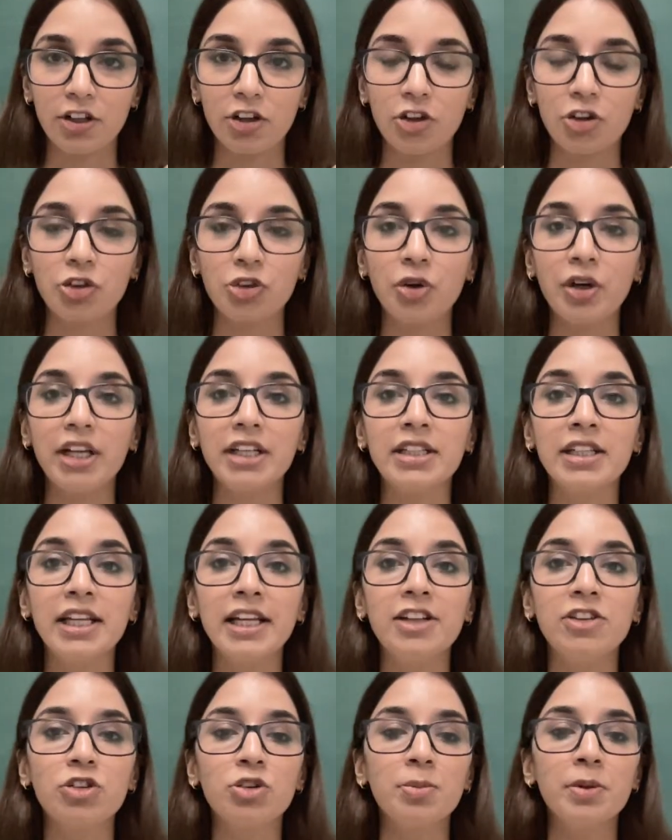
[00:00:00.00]
So it
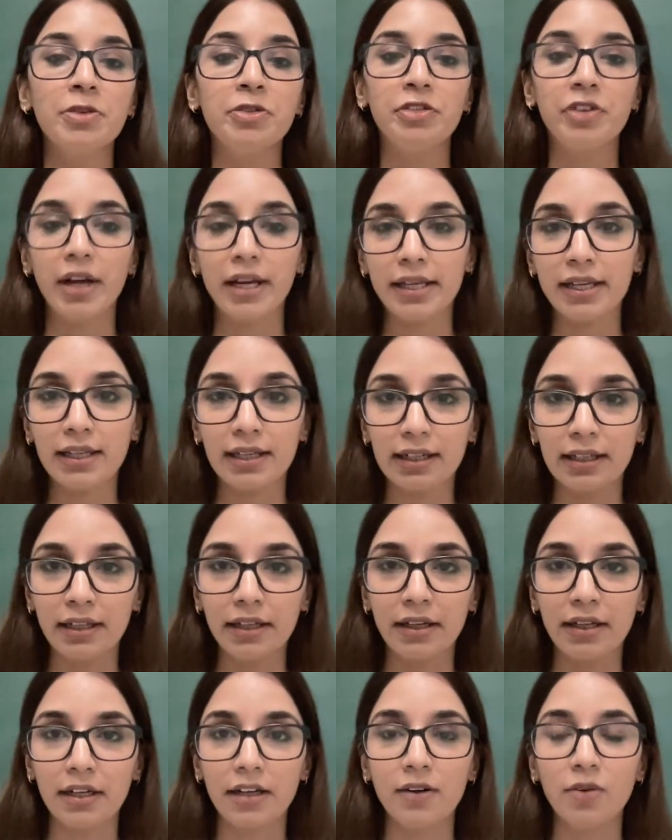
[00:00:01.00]
needs to be very
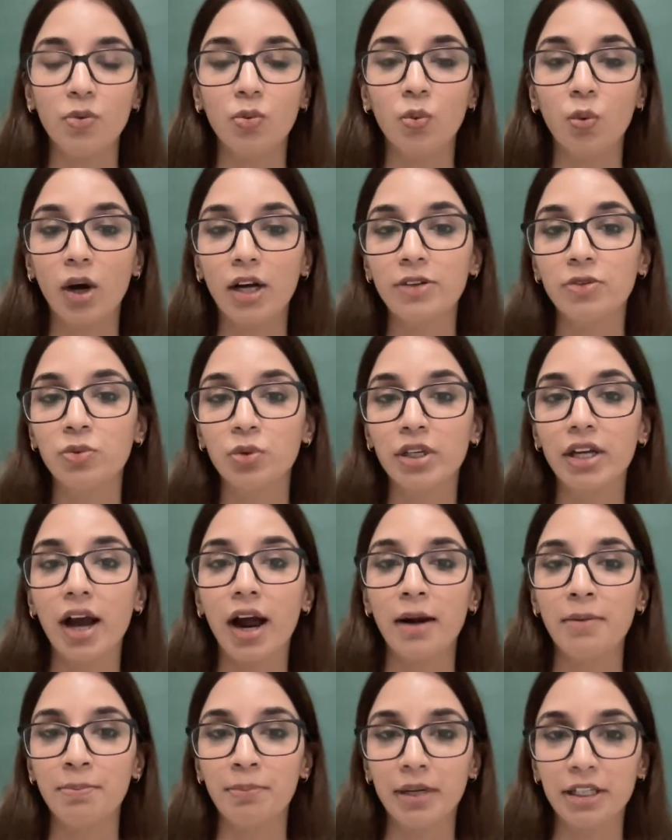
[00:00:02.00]
clear what we
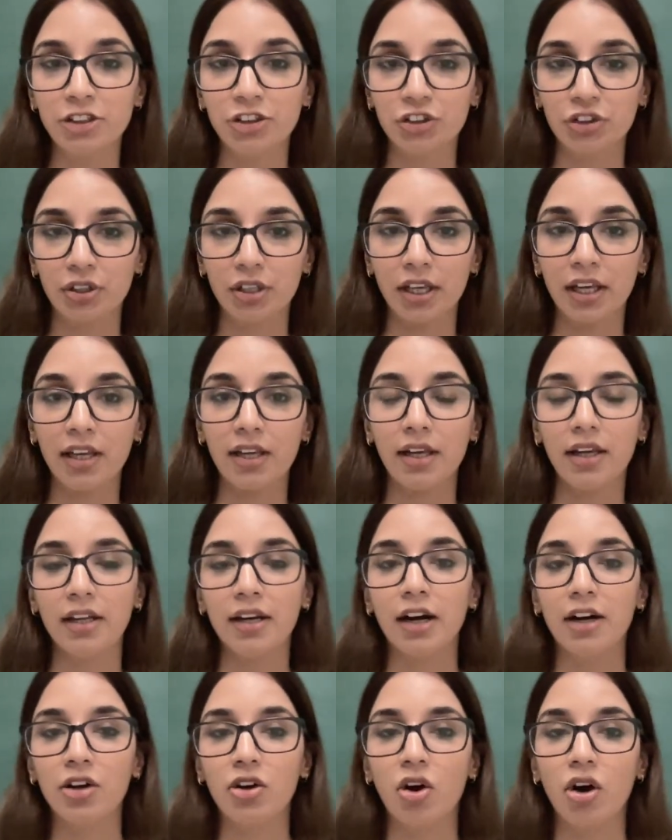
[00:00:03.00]
are mentioning in
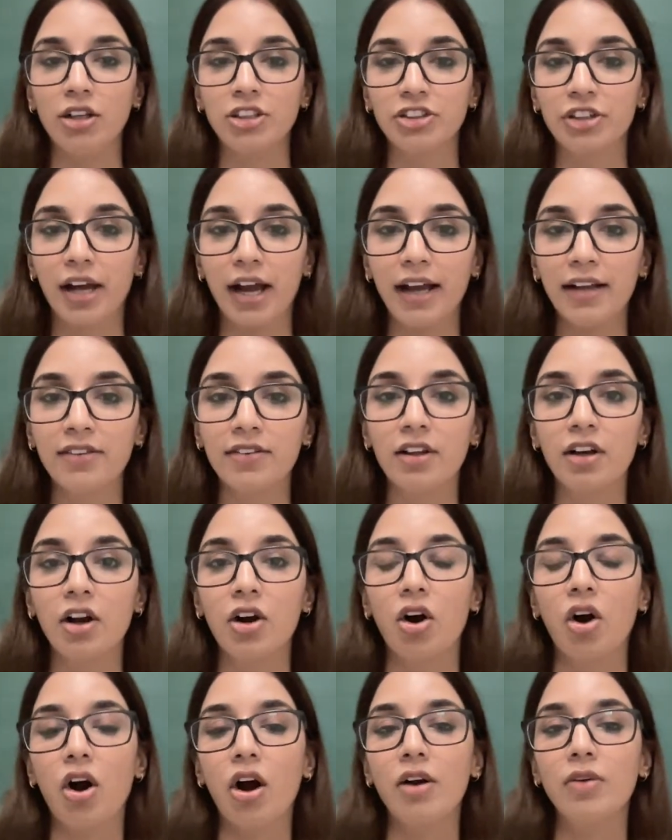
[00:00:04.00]
our contracts
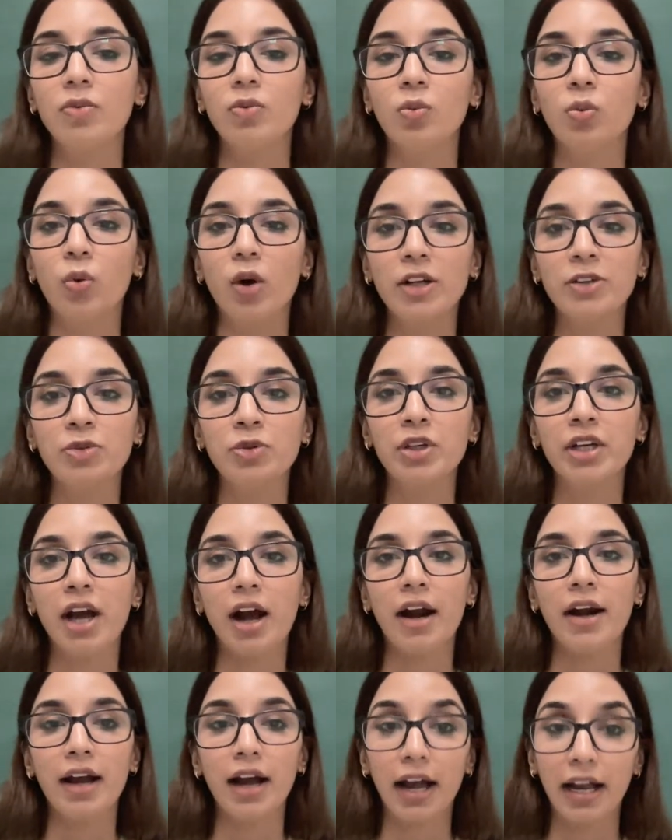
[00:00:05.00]
or what we
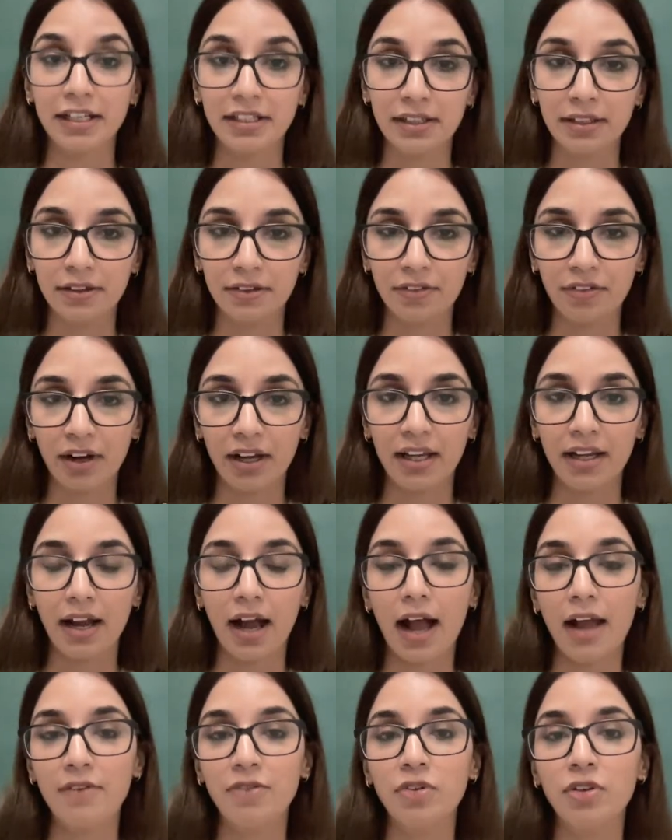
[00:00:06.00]
are identifying.
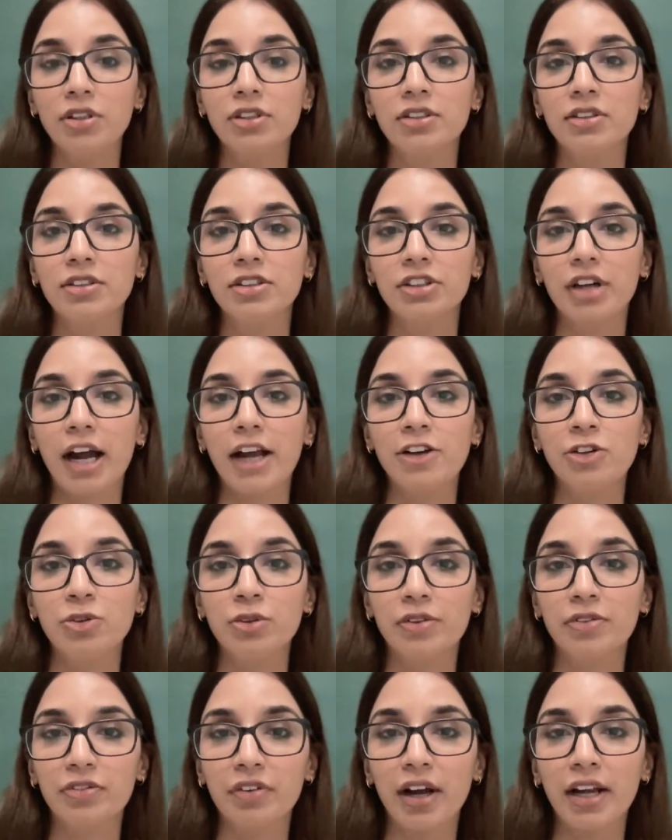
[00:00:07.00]
I would try to
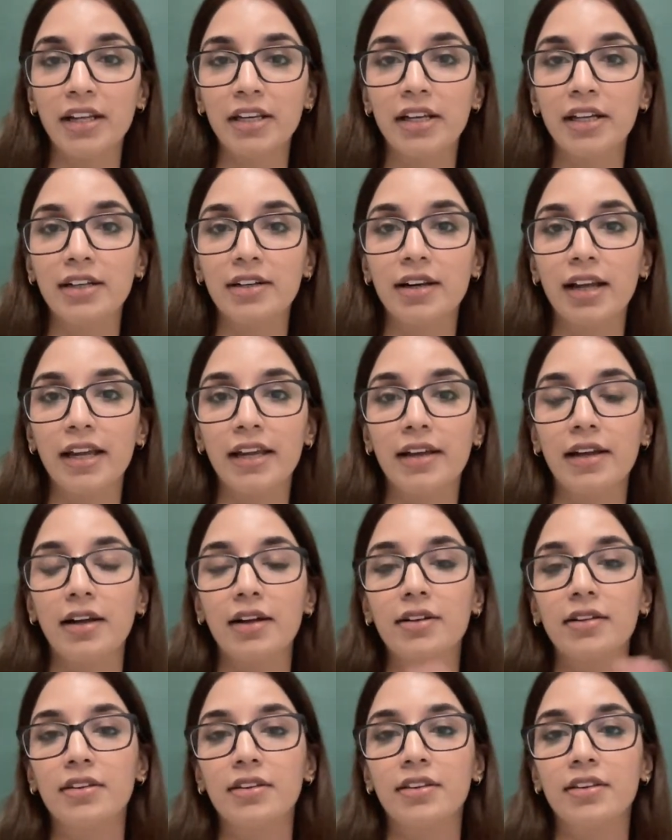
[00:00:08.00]
define it like
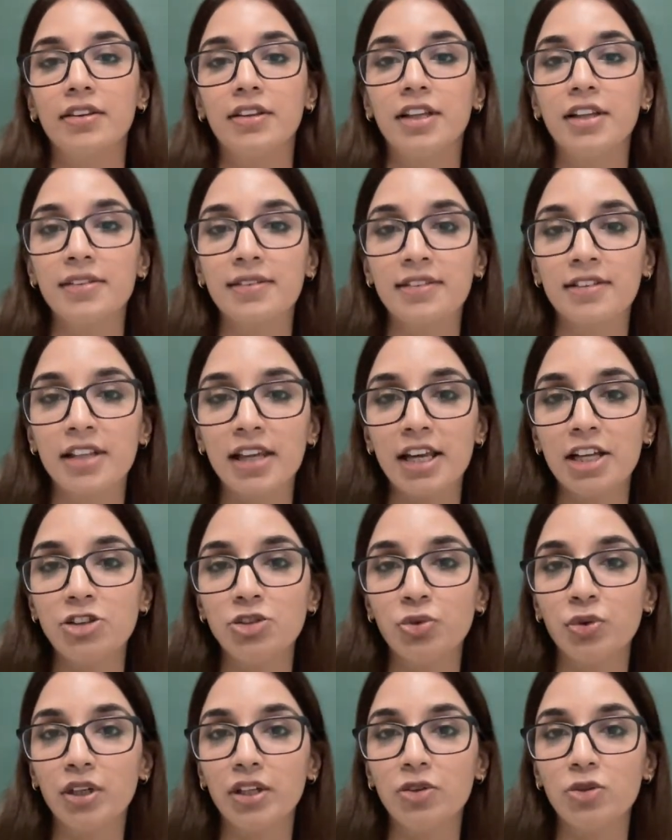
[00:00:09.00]
this
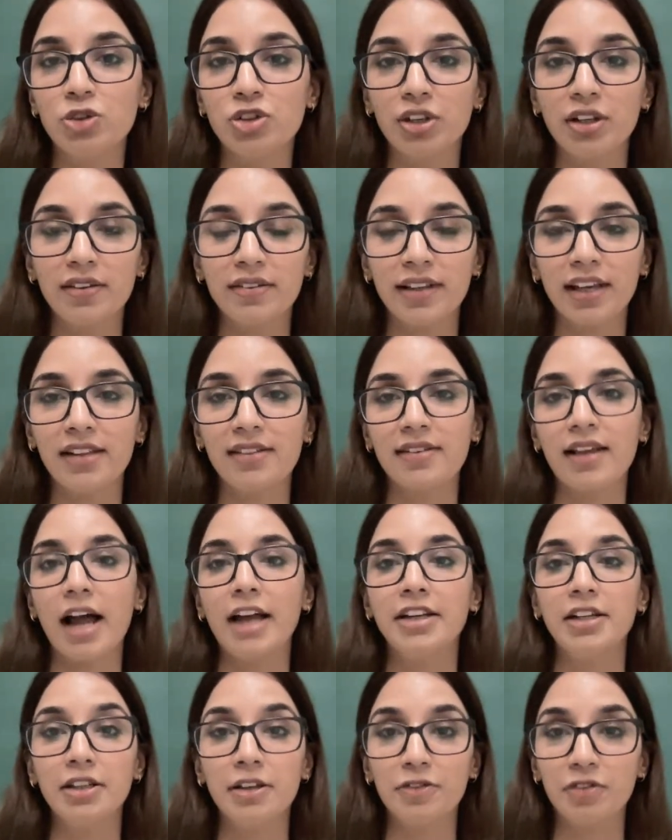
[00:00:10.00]
stage, we usually say it's
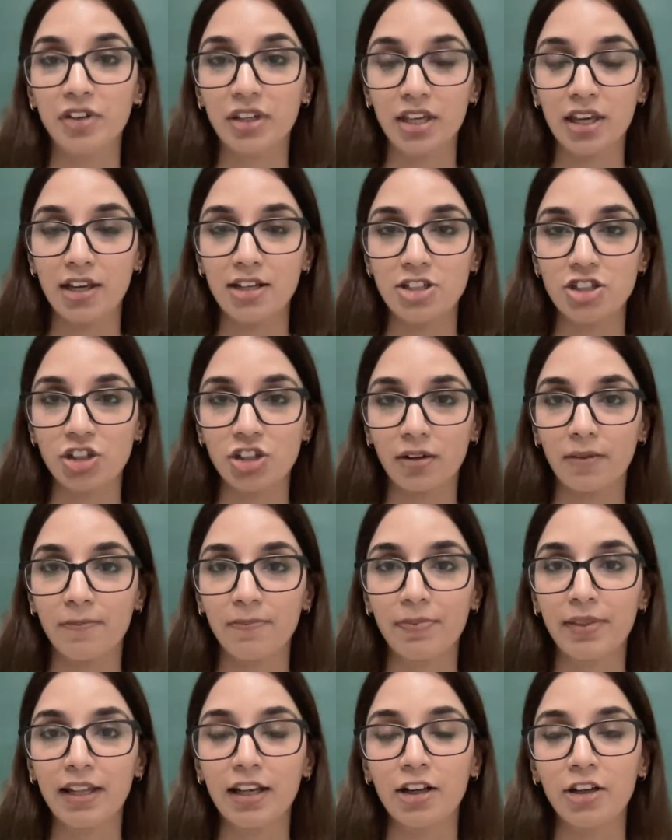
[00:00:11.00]
identification.
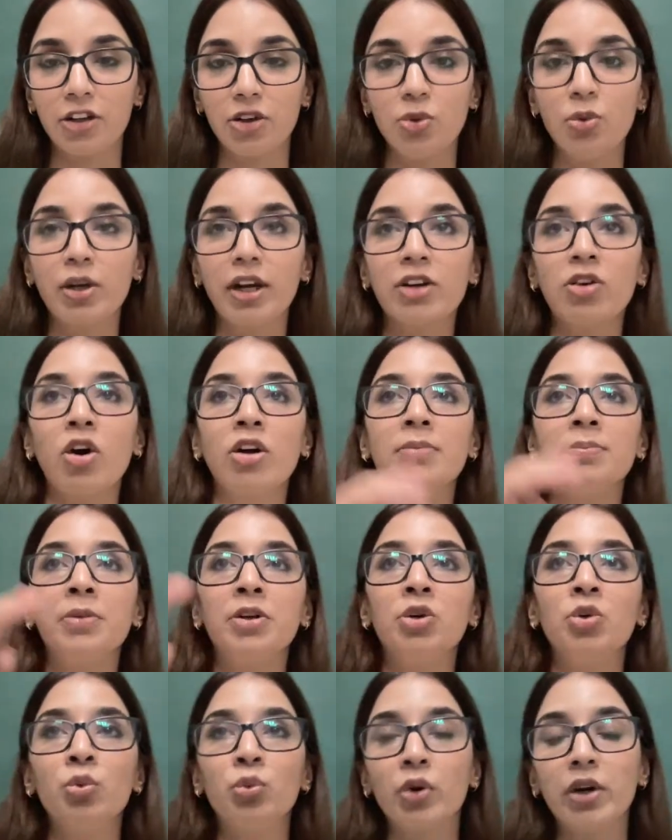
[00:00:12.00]
You cannot
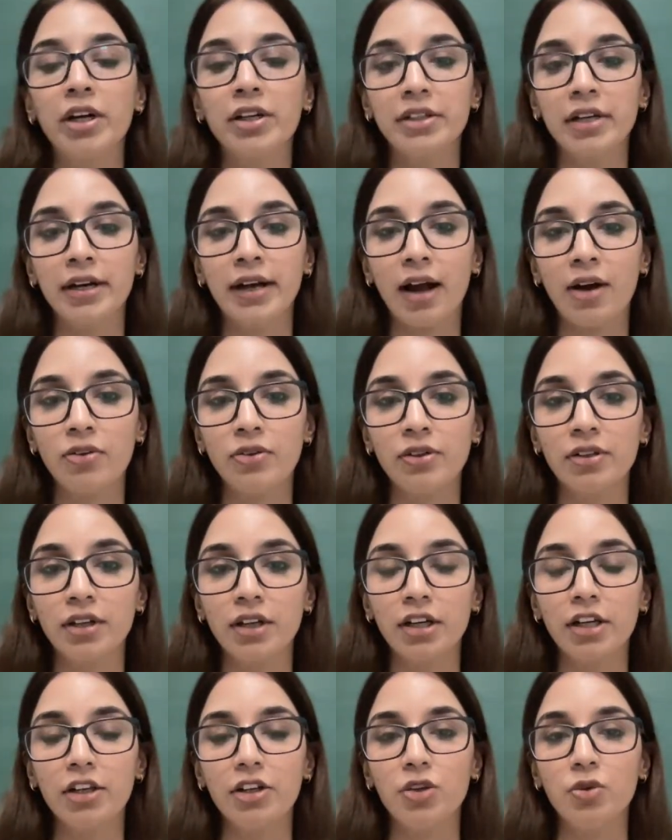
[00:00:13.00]
maneuver it around,
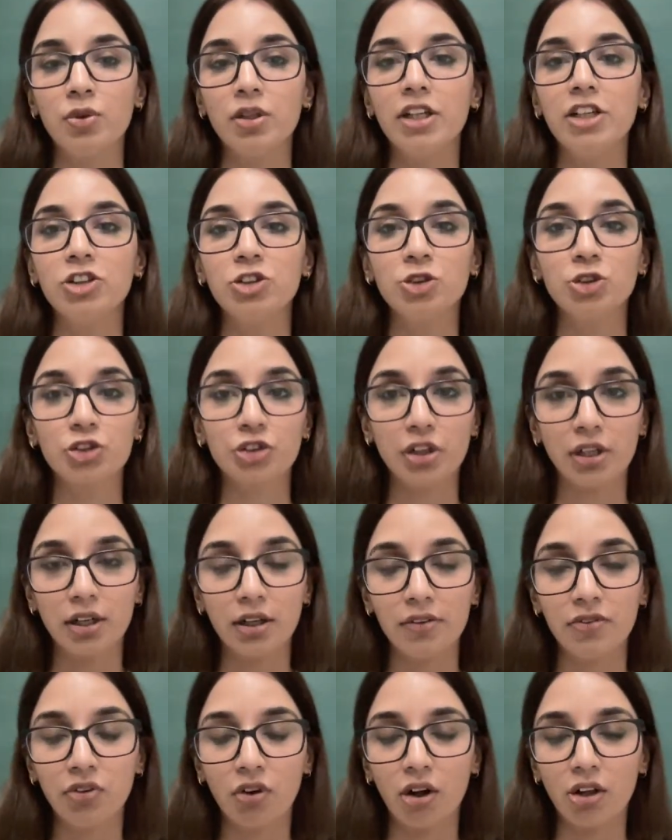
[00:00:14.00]
you need to
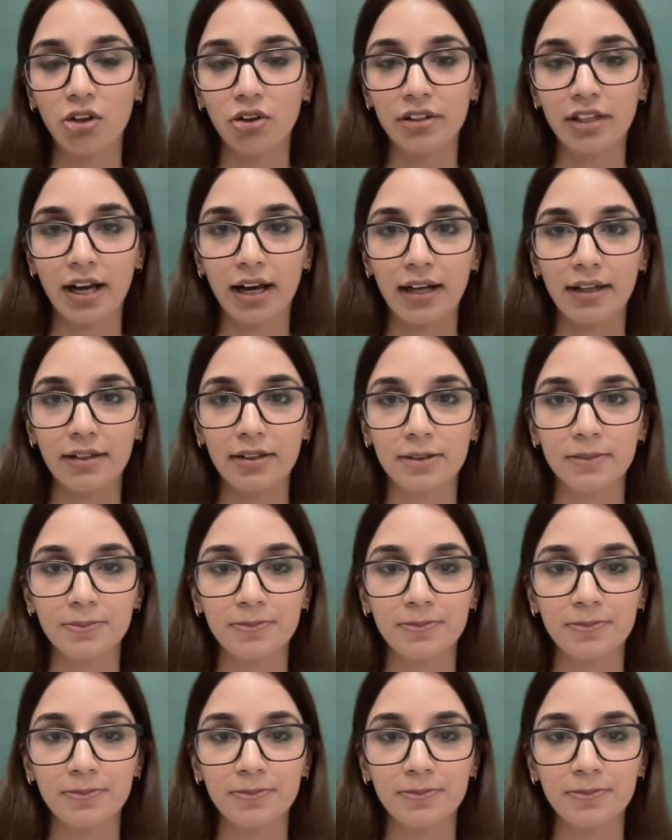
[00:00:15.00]
strictly follow that.